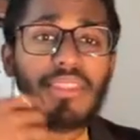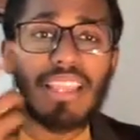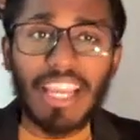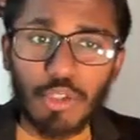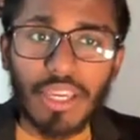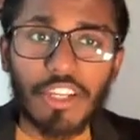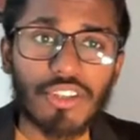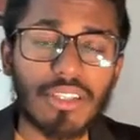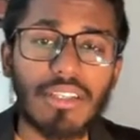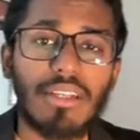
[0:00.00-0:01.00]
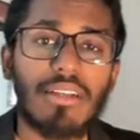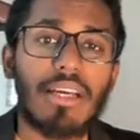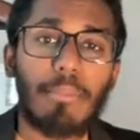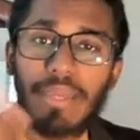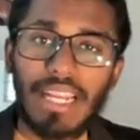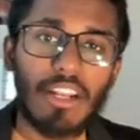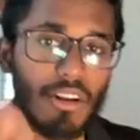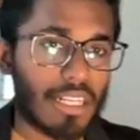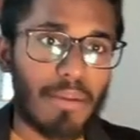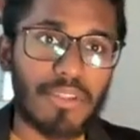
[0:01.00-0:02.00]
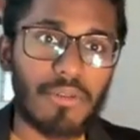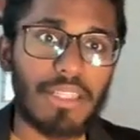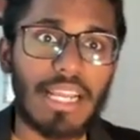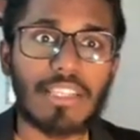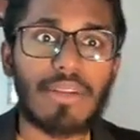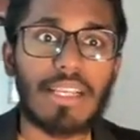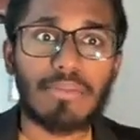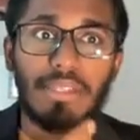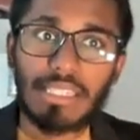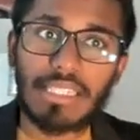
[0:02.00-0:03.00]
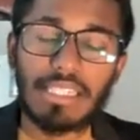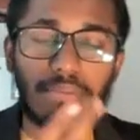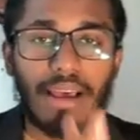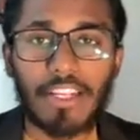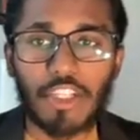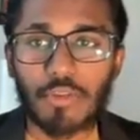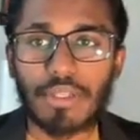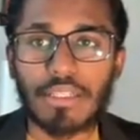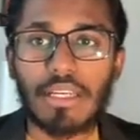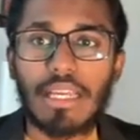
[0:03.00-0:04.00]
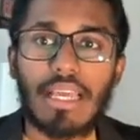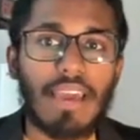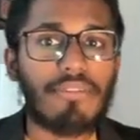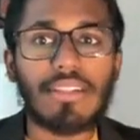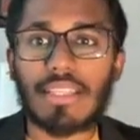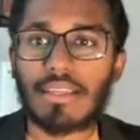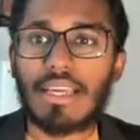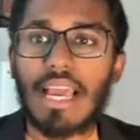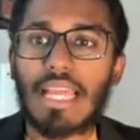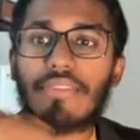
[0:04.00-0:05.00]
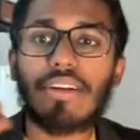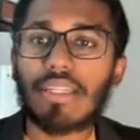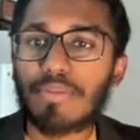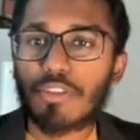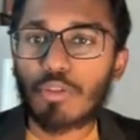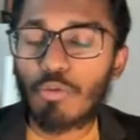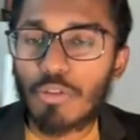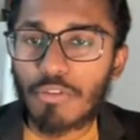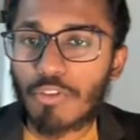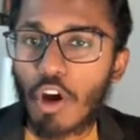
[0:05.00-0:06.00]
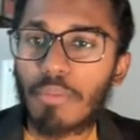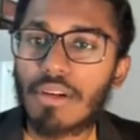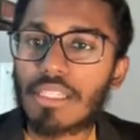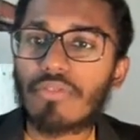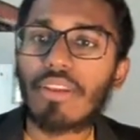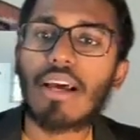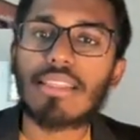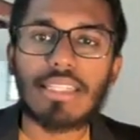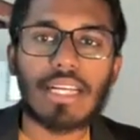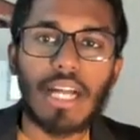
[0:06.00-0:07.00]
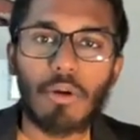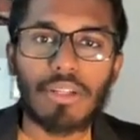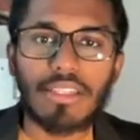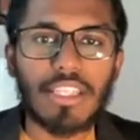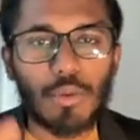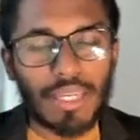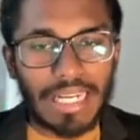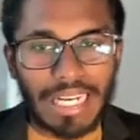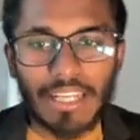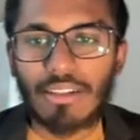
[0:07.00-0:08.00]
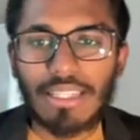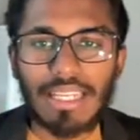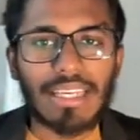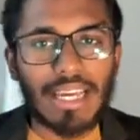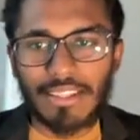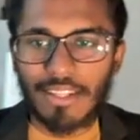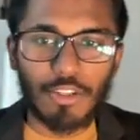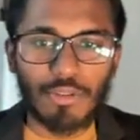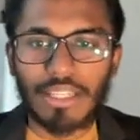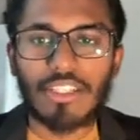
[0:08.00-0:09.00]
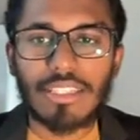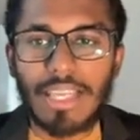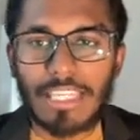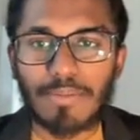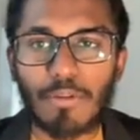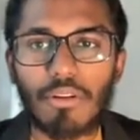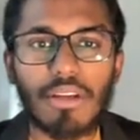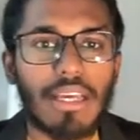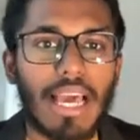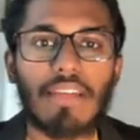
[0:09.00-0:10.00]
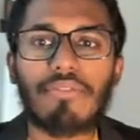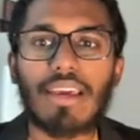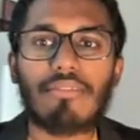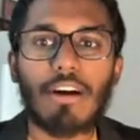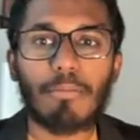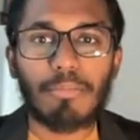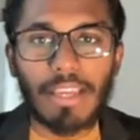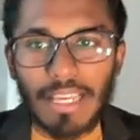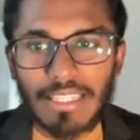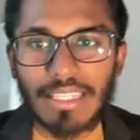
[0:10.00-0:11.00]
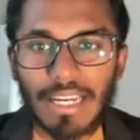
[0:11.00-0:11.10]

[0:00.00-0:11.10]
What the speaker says: education, B.Ed and all comes over there, as well as business and management, everything. And even in terms of schools of commerce, finance, and accountancy, you can click on the link and then you can just explore. And we have amazing